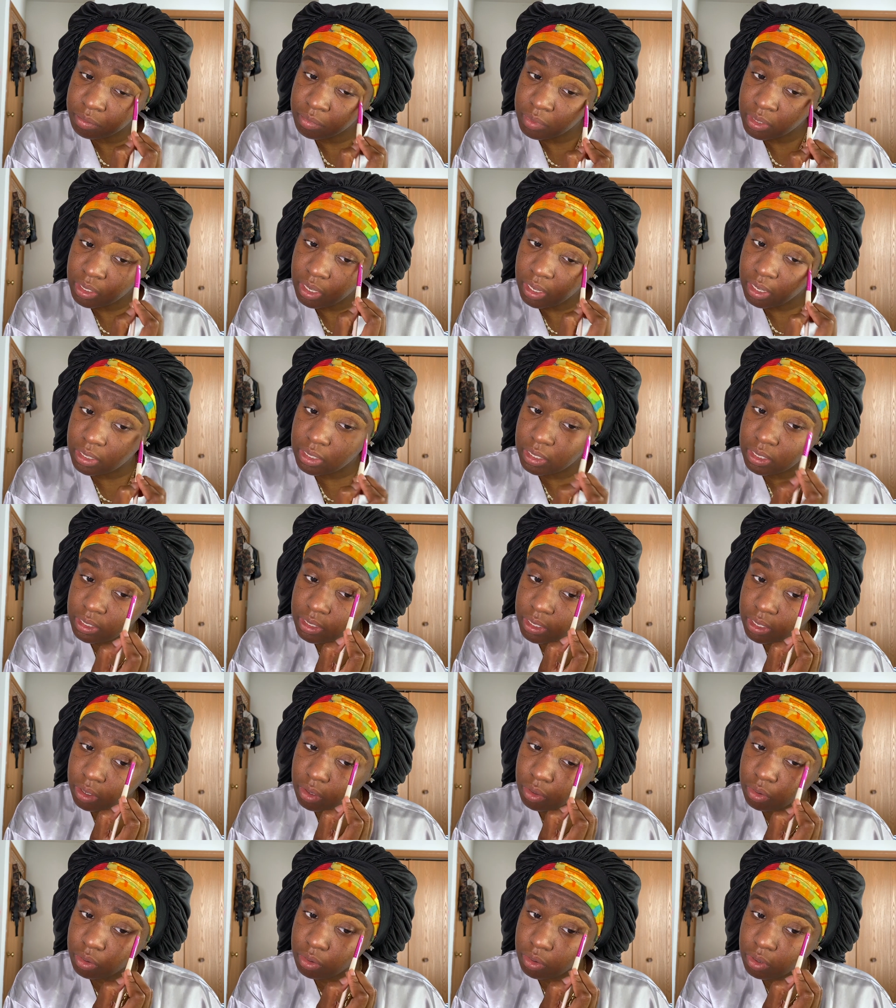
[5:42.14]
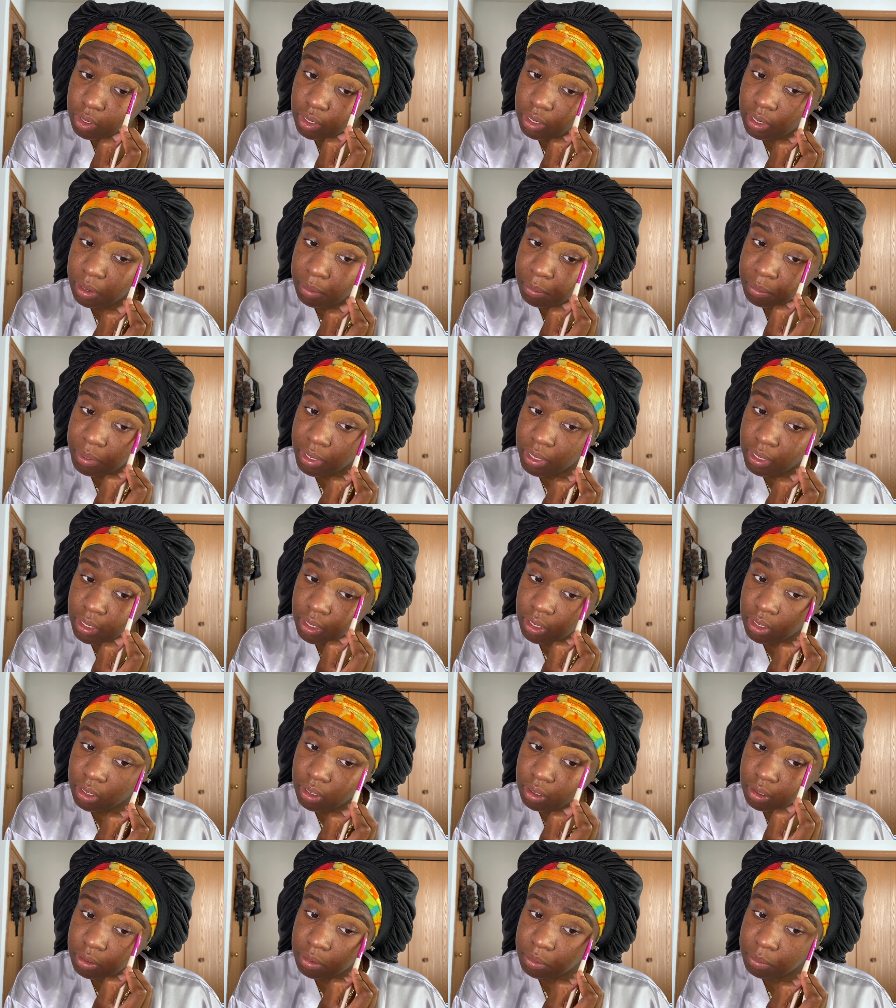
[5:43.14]
I think later on I might
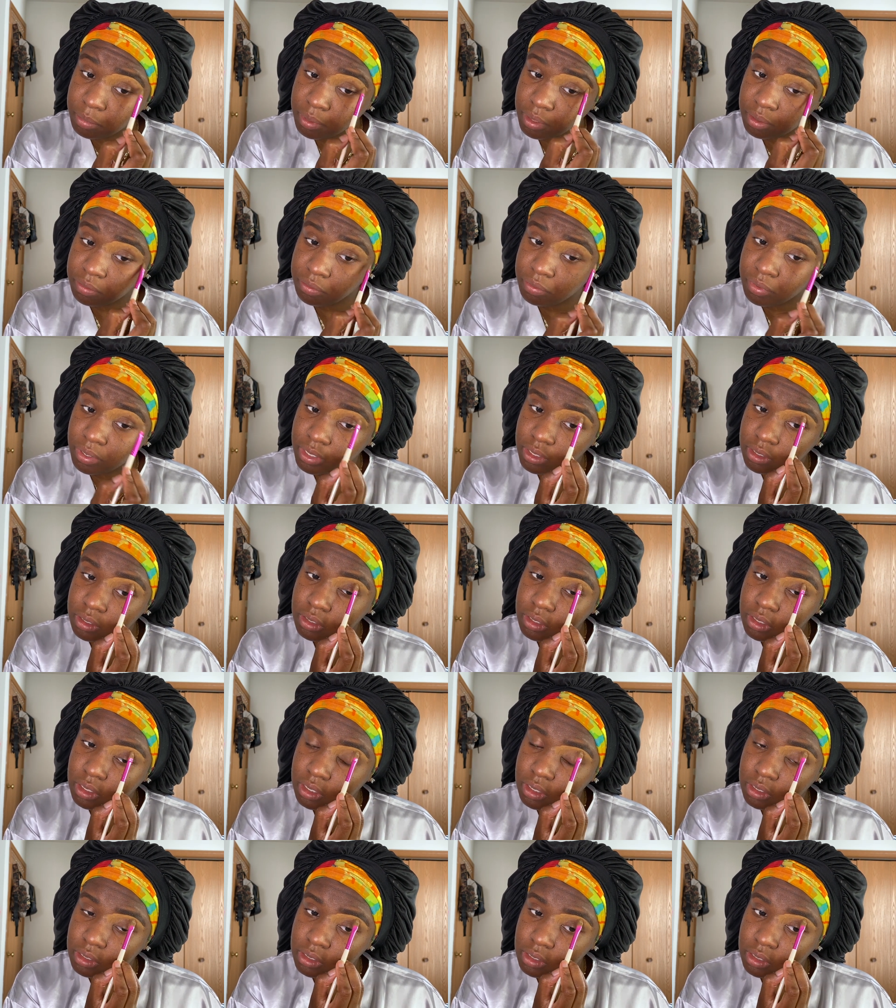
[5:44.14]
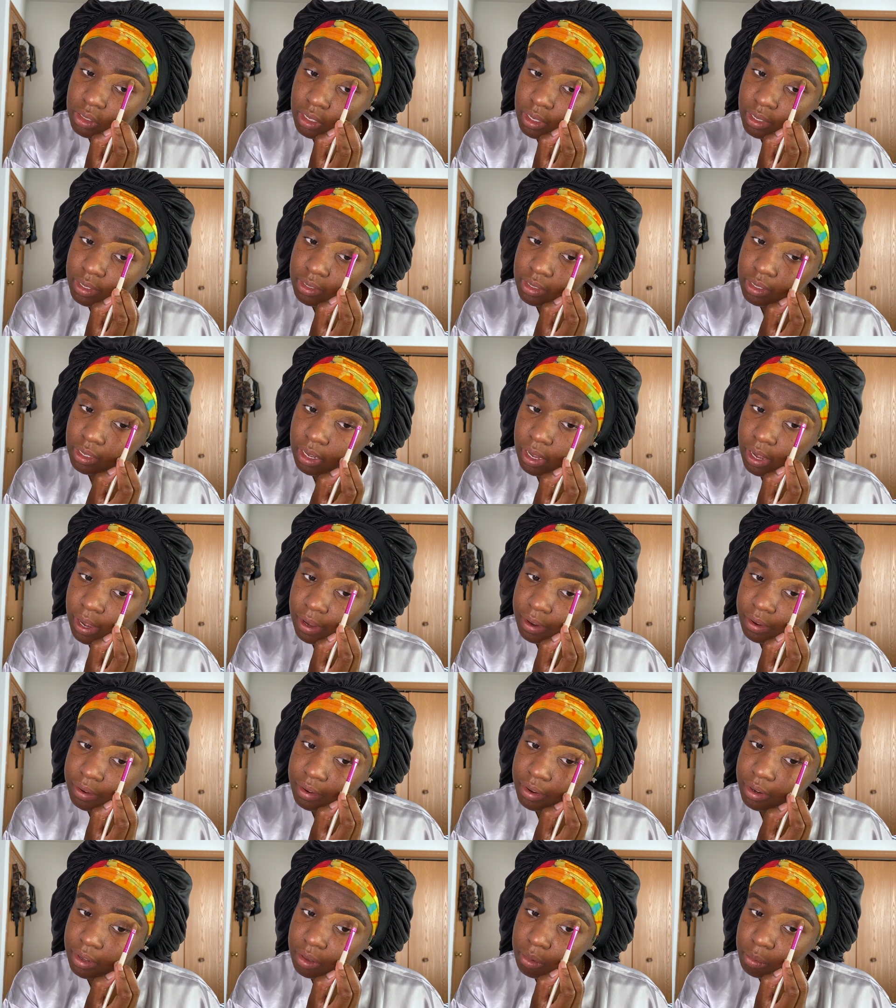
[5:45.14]
invest into like the higher
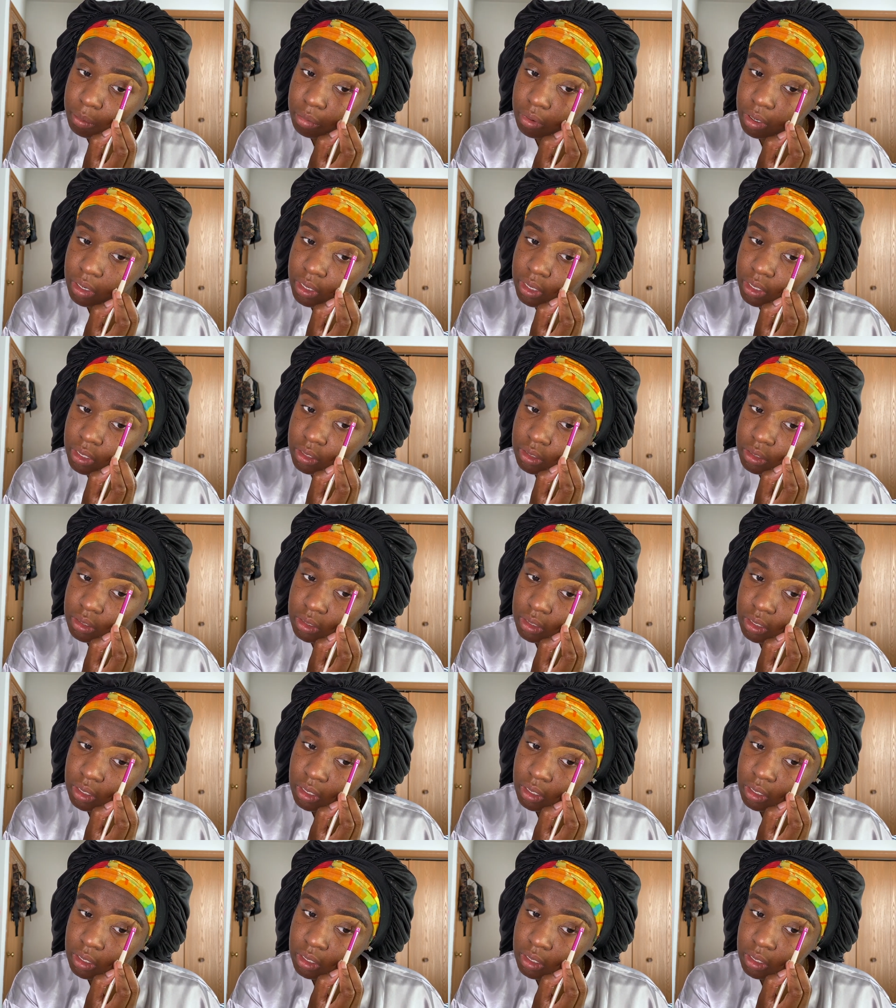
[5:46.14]
end brands,